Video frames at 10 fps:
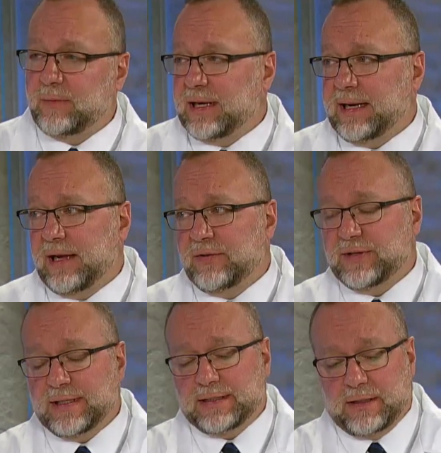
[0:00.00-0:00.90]
many health
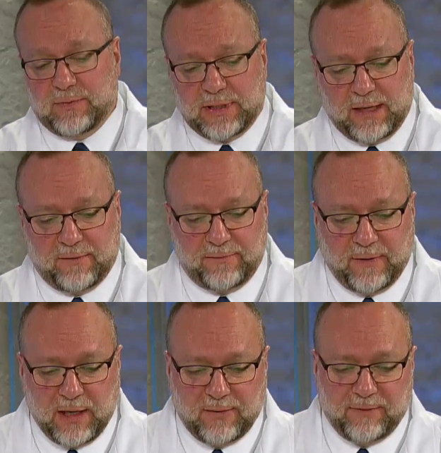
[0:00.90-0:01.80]
systems have
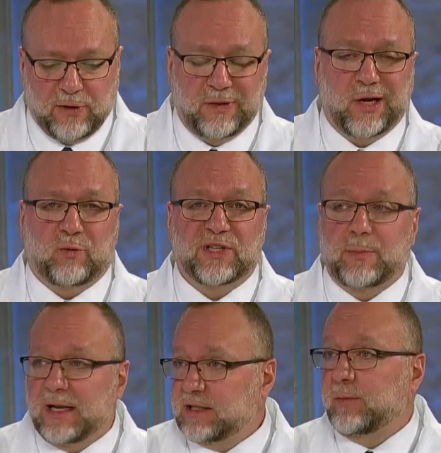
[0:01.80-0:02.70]
viewed their
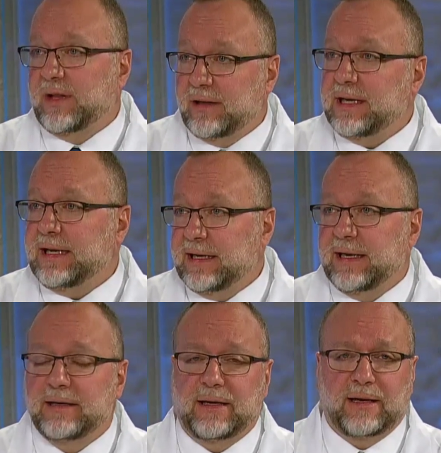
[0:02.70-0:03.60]
responsibility at
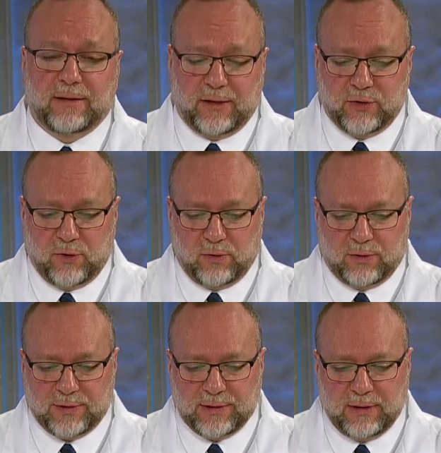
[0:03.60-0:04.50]
ending at their
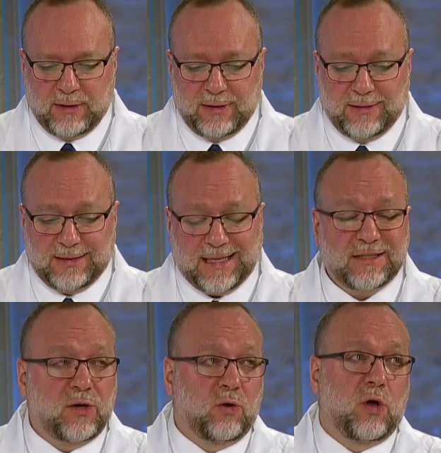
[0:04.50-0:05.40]
doors.
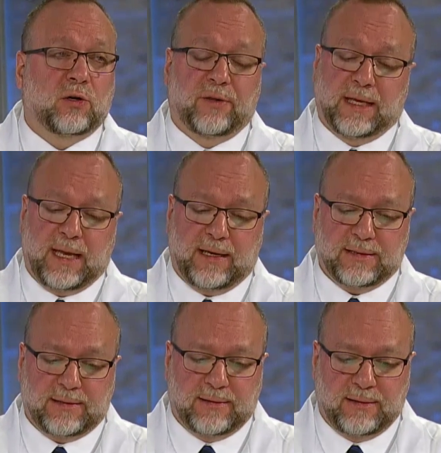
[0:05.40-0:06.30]
That's no longer the
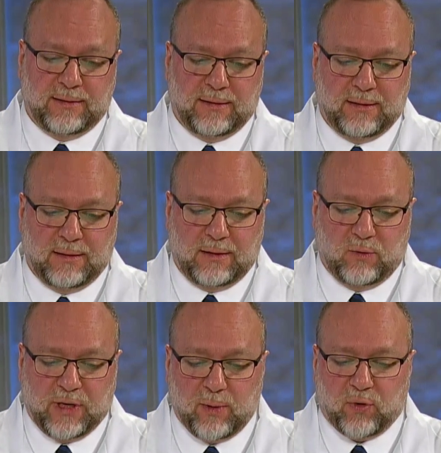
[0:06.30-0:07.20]
case.
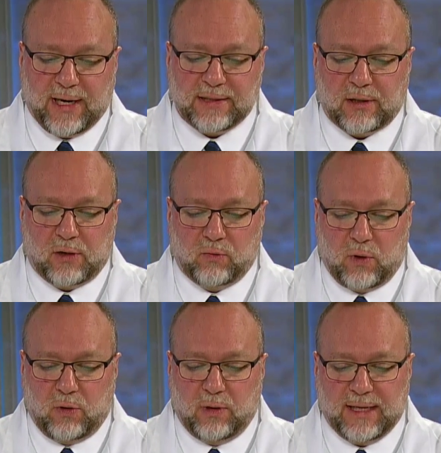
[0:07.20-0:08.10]
We embrace our
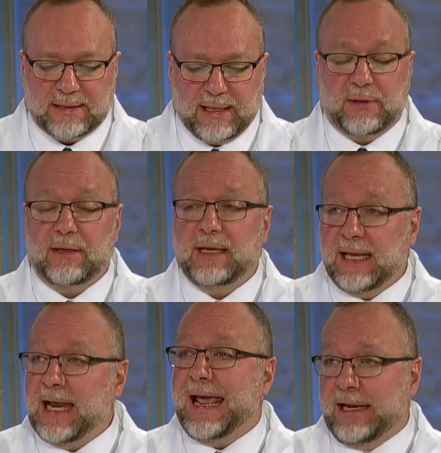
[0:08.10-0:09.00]
role as an,
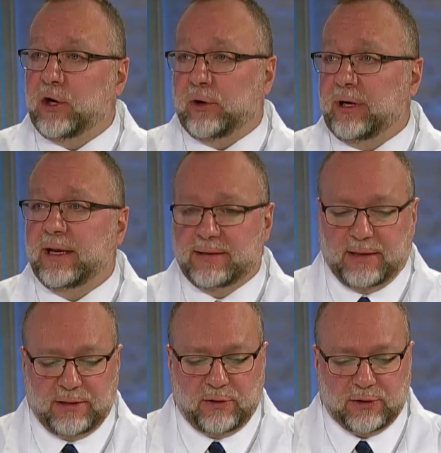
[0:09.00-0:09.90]
an anchor
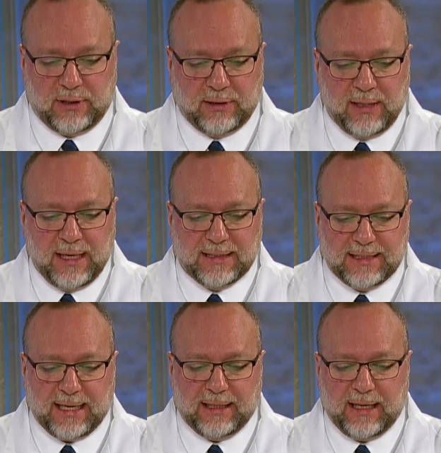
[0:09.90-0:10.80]
institution
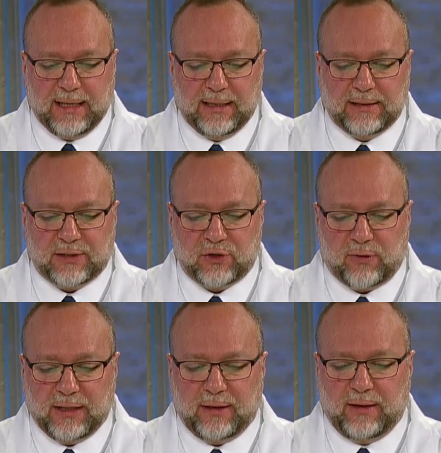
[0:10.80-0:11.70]
dedicated to
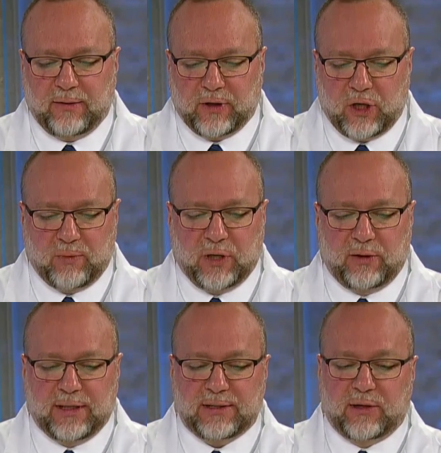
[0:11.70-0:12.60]
strengthening the
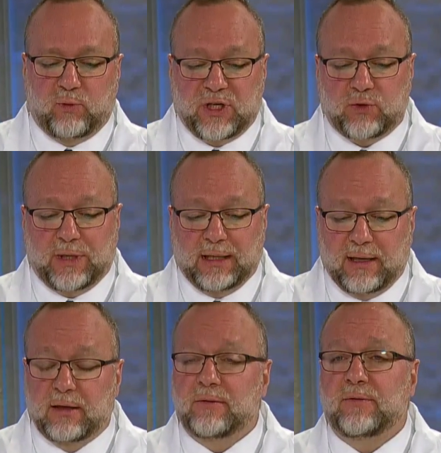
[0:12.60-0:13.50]
communities in which we
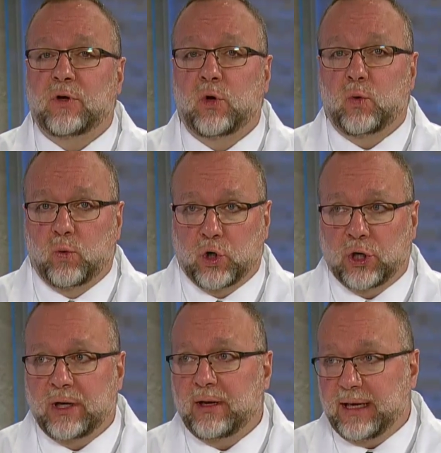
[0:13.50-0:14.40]
live,
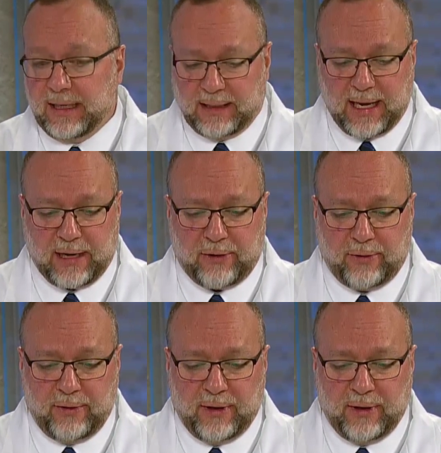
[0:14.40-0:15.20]
work, and care.